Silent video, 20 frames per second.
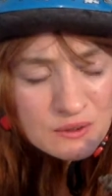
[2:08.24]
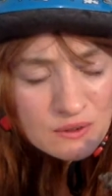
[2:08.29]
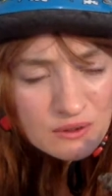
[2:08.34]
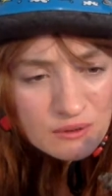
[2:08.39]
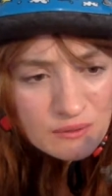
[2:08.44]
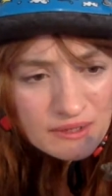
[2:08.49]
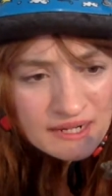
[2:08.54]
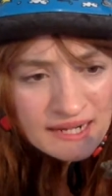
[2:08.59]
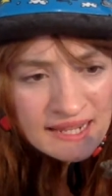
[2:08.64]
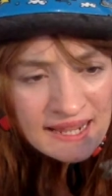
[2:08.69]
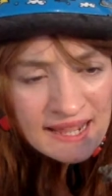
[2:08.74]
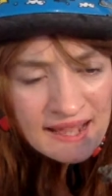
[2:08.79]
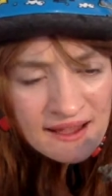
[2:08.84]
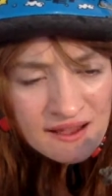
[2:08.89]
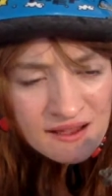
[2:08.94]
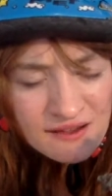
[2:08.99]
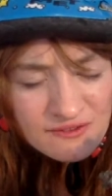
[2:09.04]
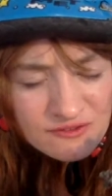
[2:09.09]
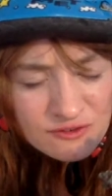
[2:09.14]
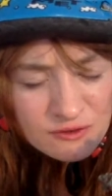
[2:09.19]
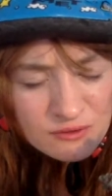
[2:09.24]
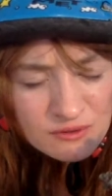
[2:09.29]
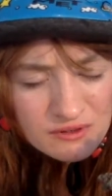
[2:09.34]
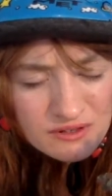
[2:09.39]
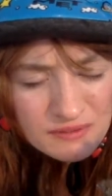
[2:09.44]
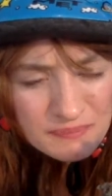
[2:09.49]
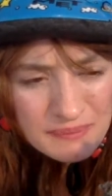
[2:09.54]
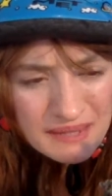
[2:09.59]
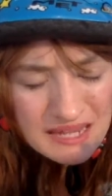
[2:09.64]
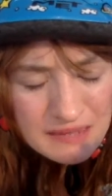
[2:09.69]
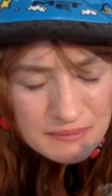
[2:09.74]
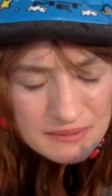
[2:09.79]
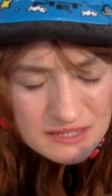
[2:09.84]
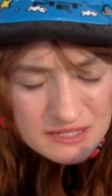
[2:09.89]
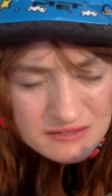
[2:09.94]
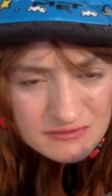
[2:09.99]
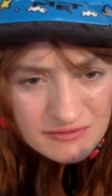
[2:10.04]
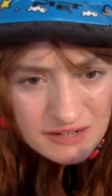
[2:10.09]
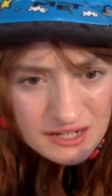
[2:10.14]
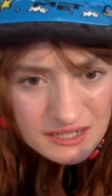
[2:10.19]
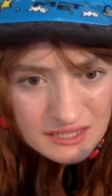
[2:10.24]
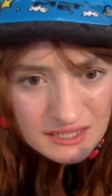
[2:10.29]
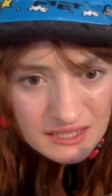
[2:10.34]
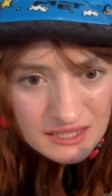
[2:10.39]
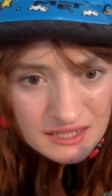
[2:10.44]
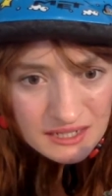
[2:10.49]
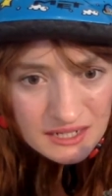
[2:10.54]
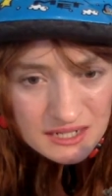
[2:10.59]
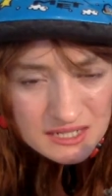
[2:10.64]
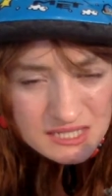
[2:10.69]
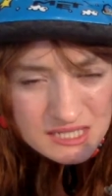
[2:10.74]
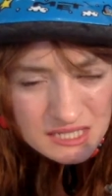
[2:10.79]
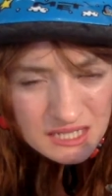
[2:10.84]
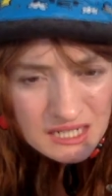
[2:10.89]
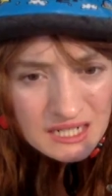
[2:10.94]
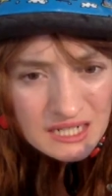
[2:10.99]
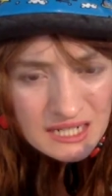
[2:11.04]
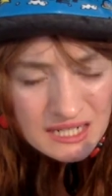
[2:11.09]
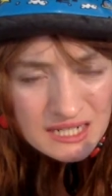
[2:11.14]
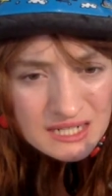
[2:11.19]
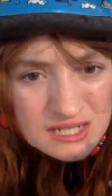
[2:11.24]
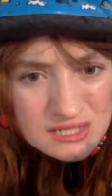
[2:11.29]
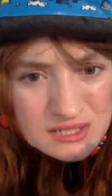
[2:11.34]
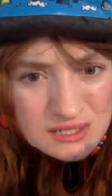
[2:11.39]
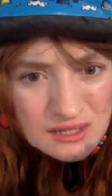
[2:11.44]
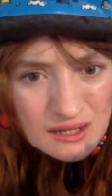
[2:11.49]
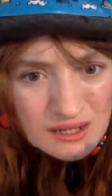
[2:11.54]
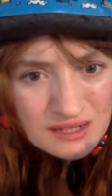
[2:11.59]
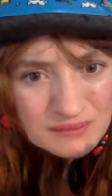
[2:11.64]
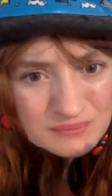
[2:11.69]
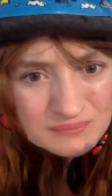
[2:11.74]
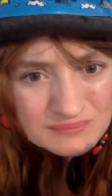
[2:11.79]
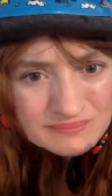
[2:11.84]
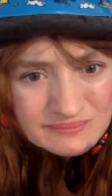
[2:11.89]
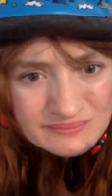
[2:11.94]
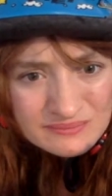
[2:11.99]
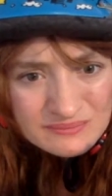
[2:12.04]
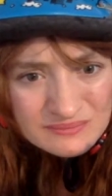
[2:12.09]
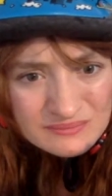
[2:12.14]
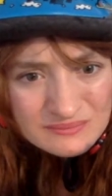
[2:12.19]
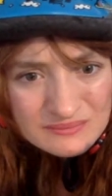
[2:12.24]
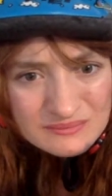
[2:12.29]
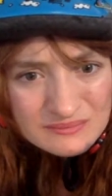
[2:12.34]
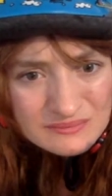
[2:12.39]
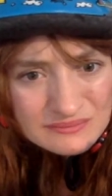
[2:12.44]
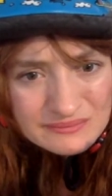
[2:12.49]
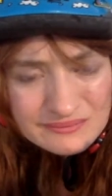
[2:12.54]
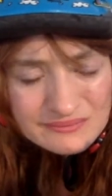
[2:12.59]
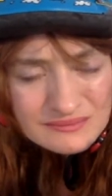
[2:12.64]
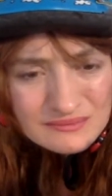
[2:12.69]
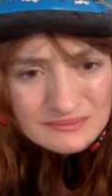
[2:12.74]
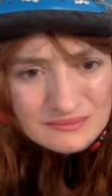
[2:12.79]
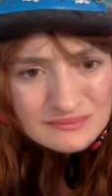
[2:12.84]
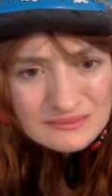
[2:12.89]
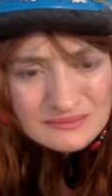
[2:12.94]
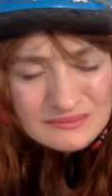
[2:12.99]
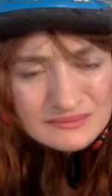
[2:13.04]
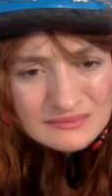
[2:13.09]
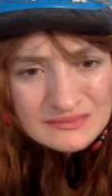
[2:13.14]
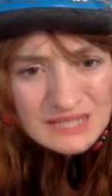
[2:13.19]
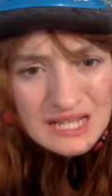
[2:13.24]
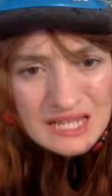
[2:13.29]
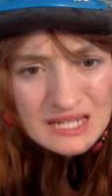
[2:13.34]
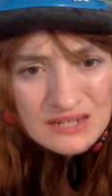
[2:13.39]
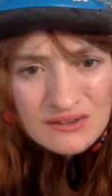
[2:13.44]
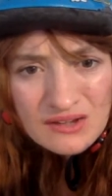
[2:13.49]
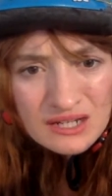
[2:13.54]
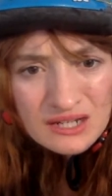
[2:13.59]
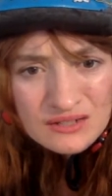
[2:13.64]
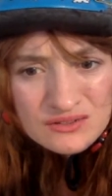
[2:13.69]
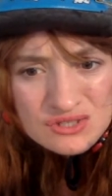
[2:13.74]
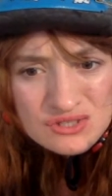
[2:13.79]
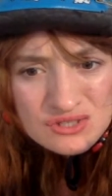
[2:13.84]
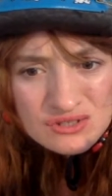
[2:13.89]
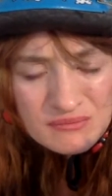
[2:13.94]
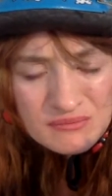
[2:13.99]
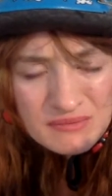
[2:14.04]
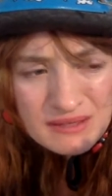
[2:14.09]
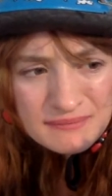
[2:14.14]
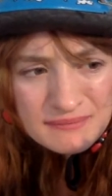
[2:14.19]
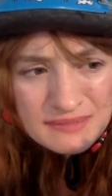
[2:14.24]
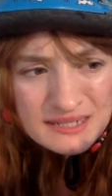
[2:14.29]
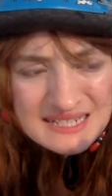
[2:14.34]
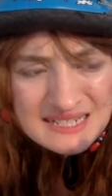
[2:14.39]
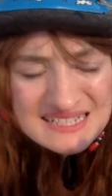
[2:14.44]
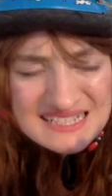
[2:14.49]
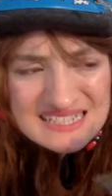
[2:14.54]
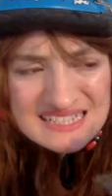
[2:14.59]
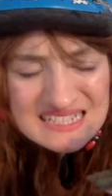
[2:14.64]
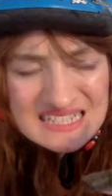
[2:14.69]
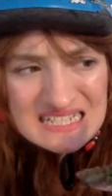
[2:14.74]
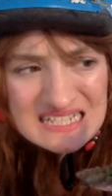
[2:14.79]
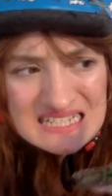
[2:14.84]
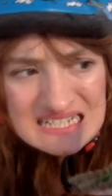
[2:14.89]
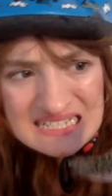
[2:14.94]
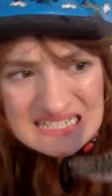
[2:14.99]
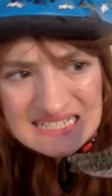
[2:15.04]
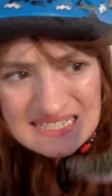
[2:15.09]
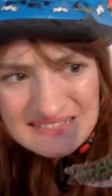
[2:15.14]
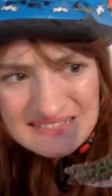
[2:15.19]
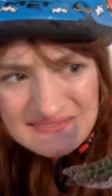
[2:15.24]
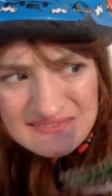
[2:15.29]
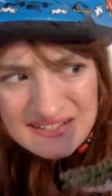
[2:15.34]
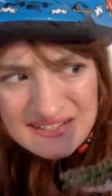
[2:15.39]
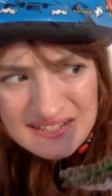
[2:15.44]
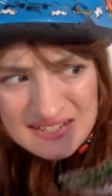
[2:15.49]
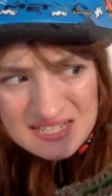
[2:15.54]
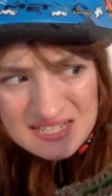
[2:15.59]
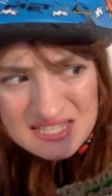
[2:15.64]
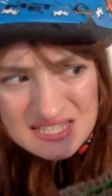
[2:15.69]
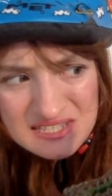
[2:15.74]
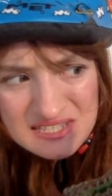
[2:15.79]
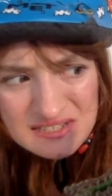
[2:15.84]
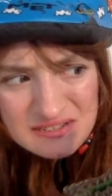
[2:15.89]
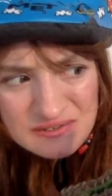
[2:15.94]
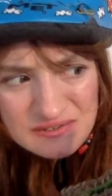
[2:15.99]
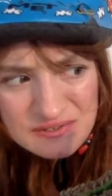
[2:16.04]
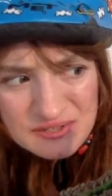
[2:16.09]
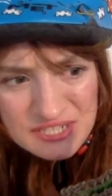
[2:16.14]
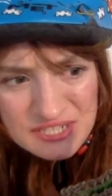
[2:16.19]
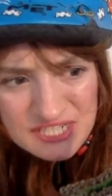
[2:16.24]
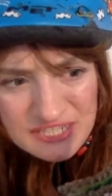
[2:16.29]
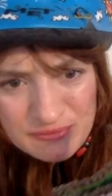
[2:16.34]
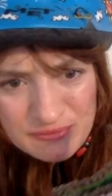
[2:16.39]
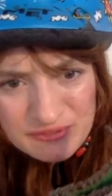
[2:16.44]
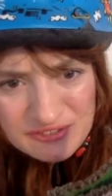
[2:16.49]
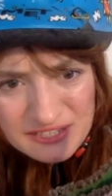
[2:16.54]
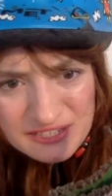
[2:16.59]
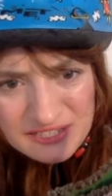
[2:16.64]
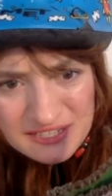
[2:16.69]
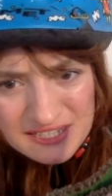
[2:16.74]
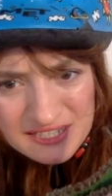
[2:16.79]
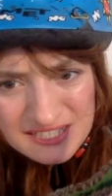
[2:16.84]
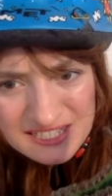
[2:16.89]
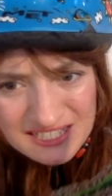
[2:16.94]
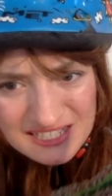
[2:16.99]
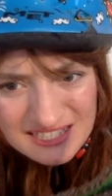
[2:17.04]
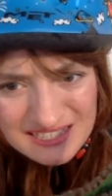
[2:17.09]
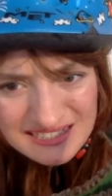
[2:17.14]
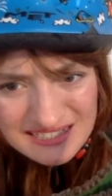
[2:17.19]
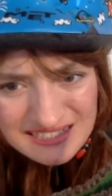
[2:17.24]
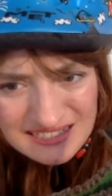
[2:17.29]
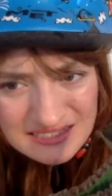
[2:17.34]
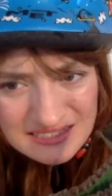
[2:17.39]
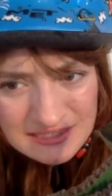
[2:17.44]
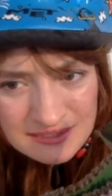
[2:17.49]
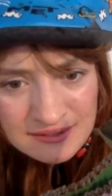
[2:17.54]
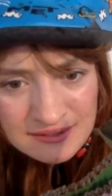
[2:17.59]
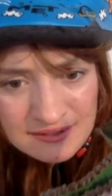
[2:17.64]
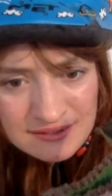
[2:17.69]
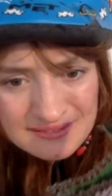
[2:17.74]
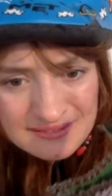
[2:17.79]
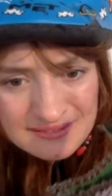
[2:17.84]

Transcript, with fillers: when they have all the babies already and then suddenly they just come and you can't stop them because they are so numerous and